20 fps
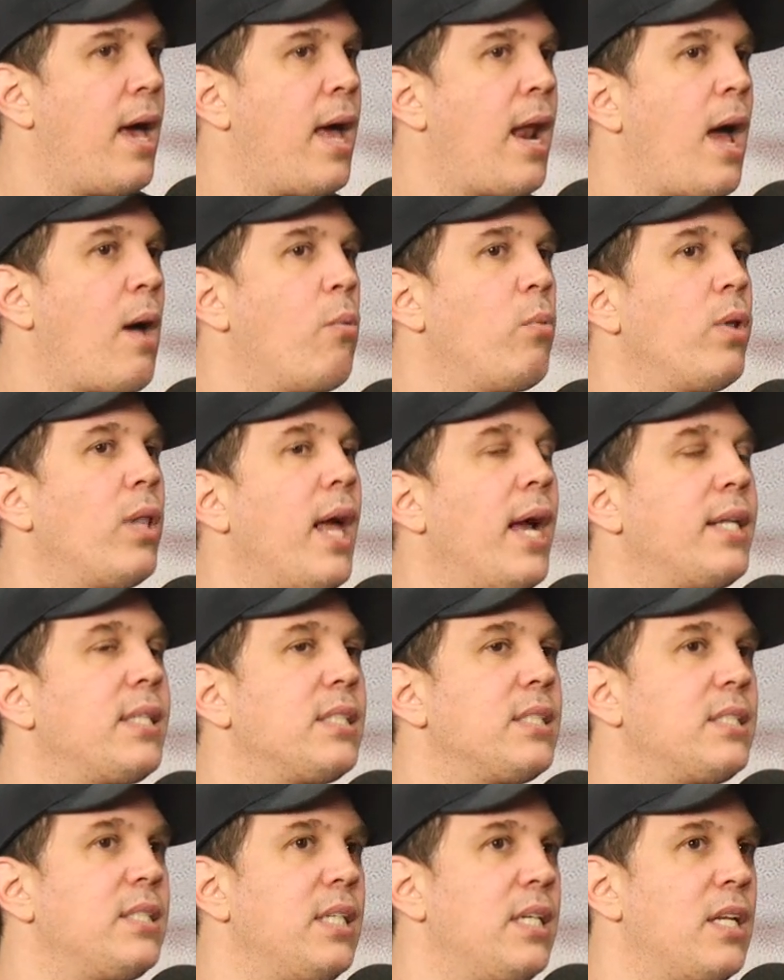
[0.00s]
and I would like
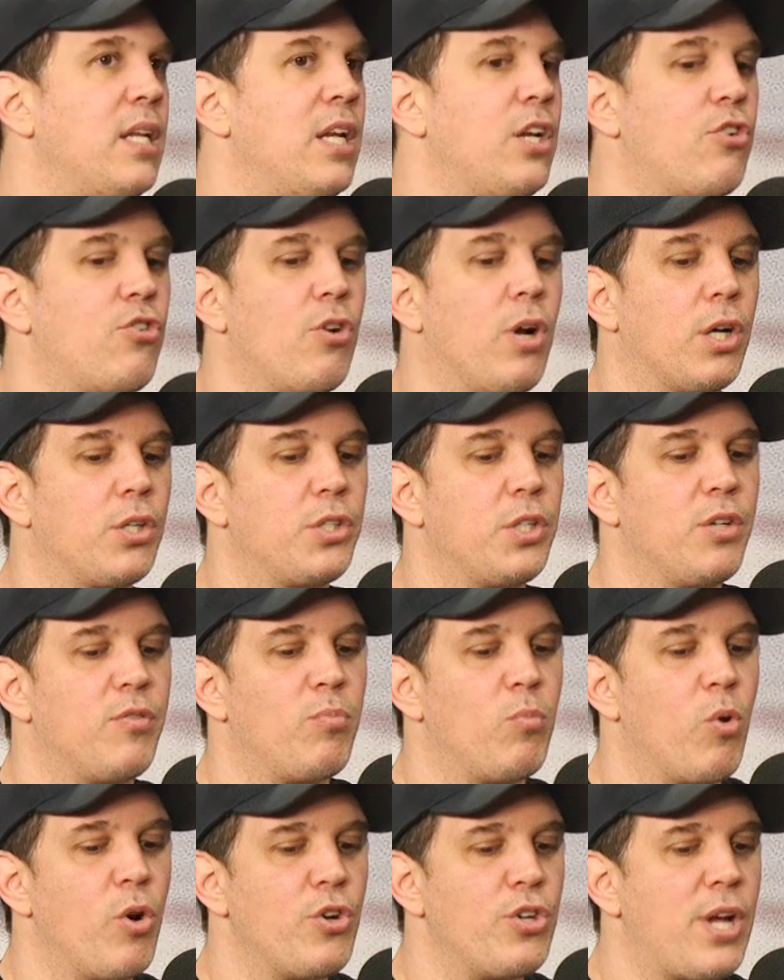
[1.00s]
to see an introduction of
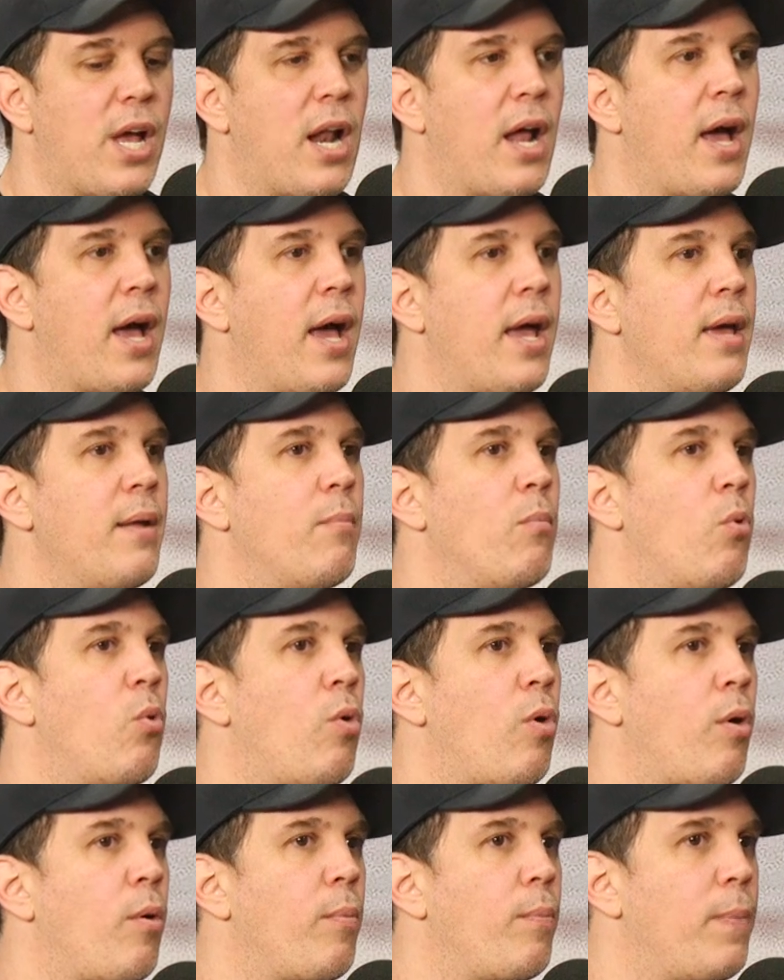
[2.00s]
more Jedi and
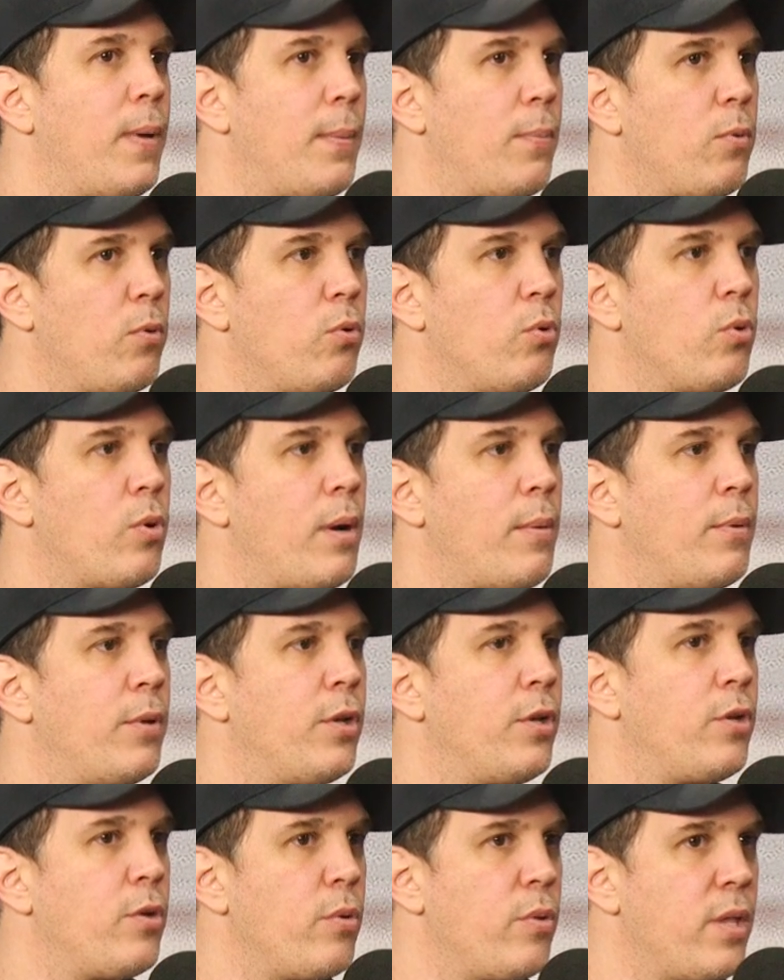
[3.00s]
more people who are able
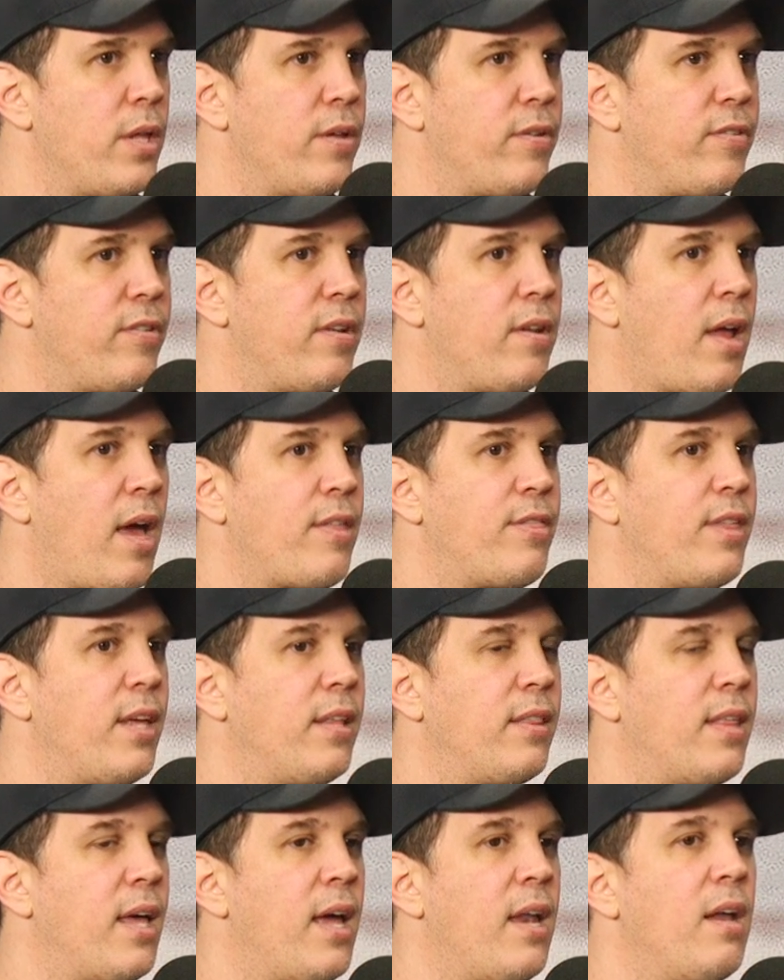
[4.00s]
to do this, and I
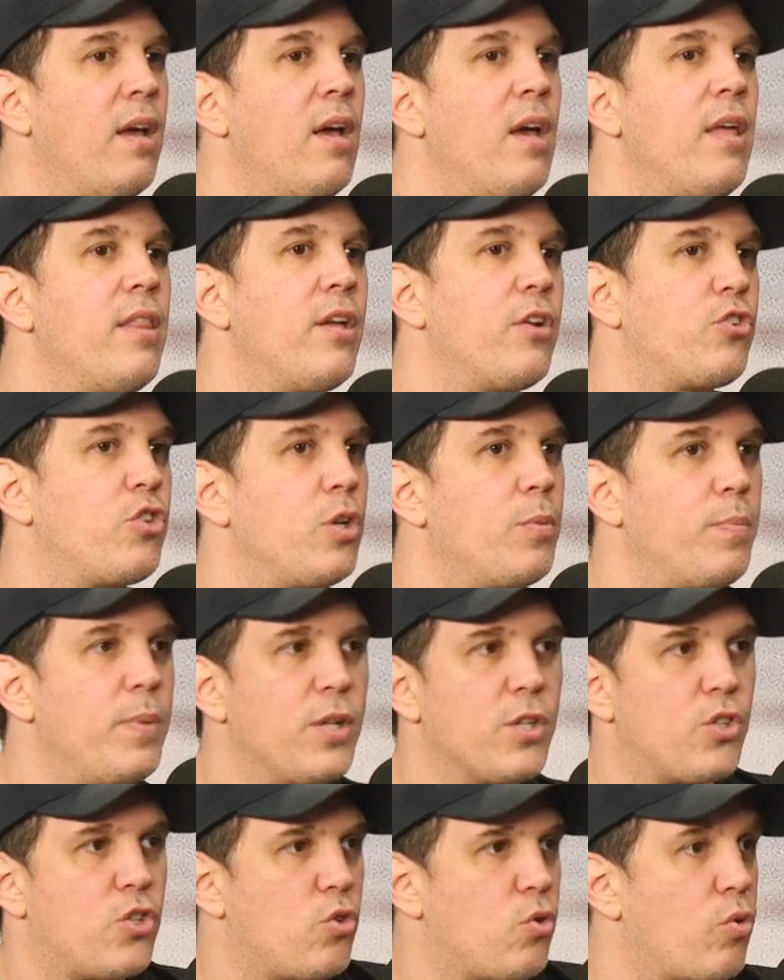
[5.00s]
think that there should be
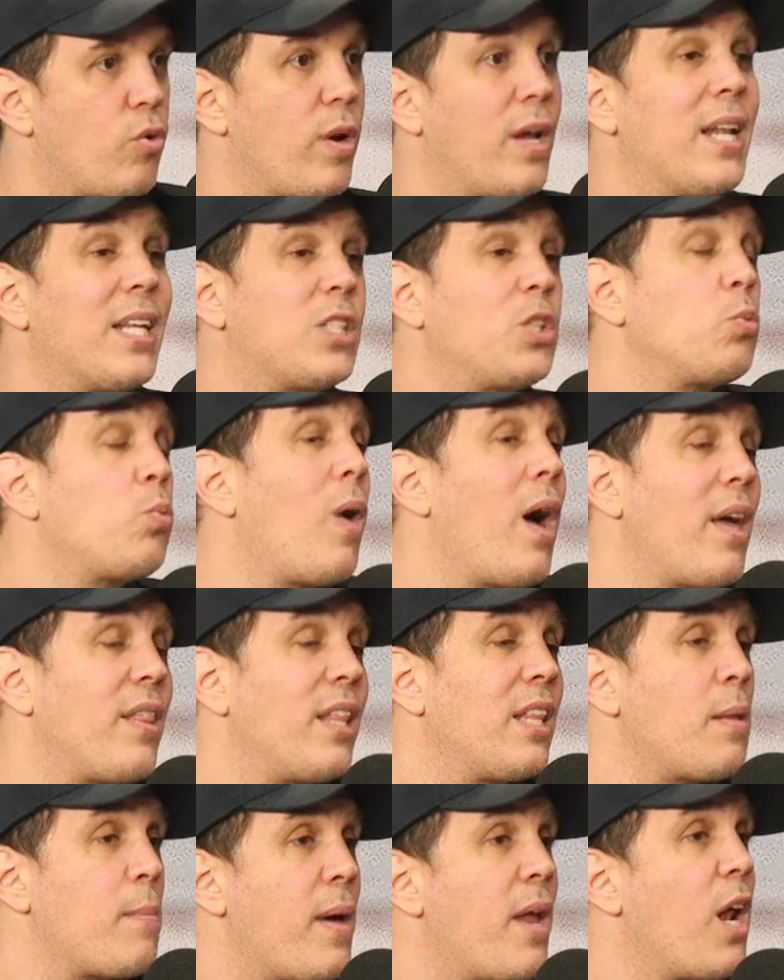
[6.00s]
a story, and this is why I
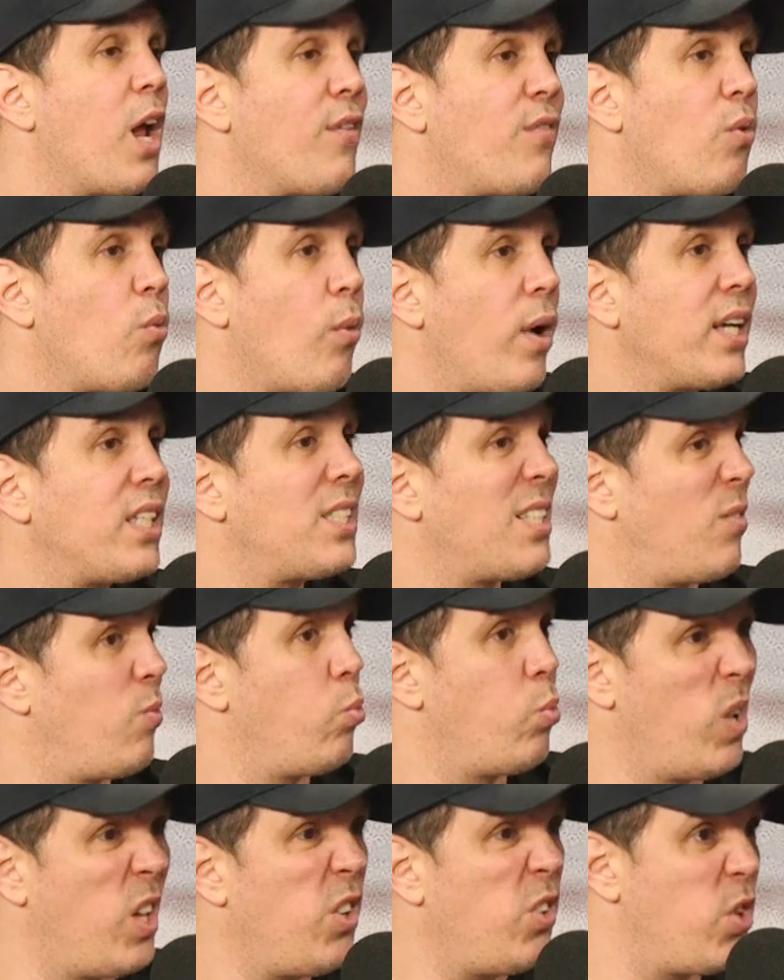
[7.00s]
think the Benioff and Weiss stuff
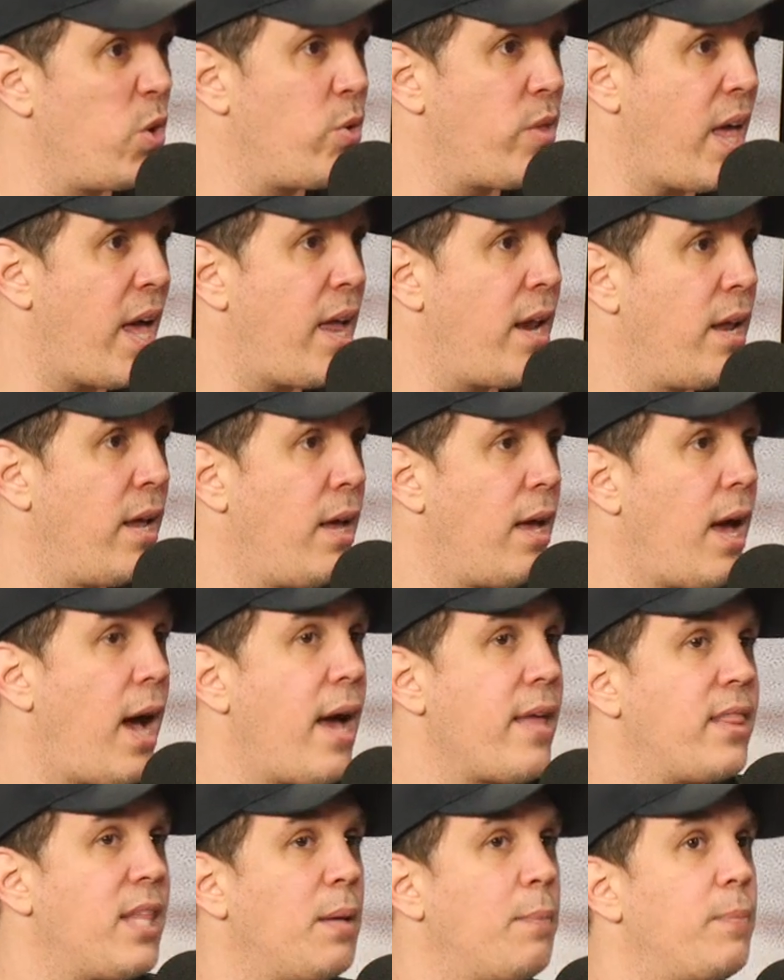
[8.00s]
will do that.
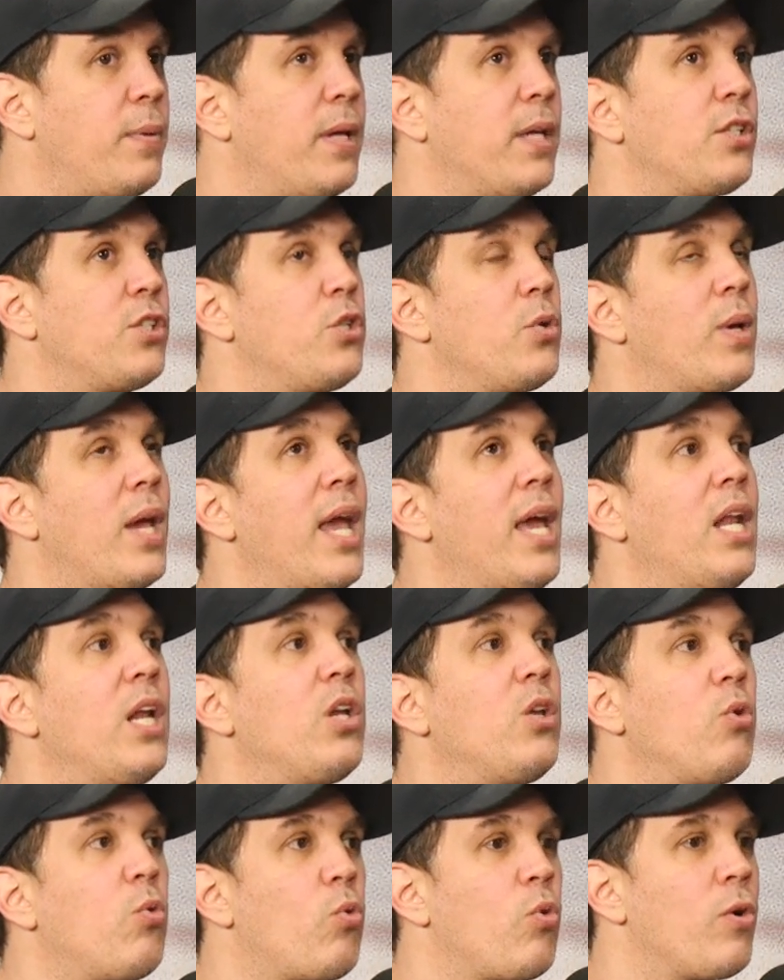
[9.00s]
I think because you can't
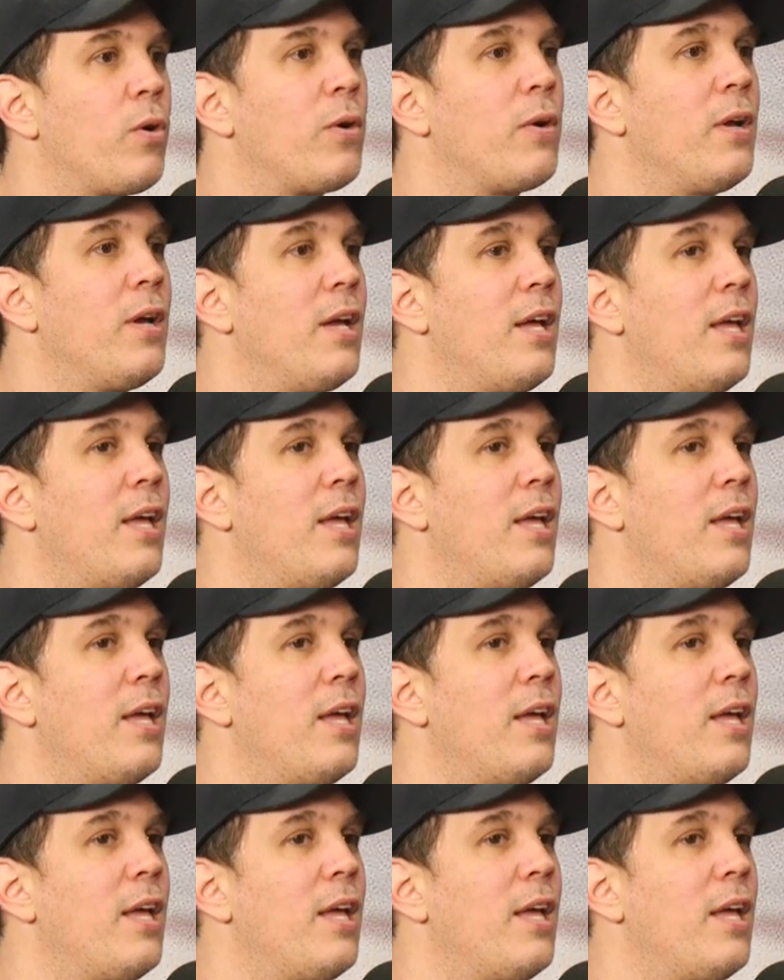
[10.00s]
ignore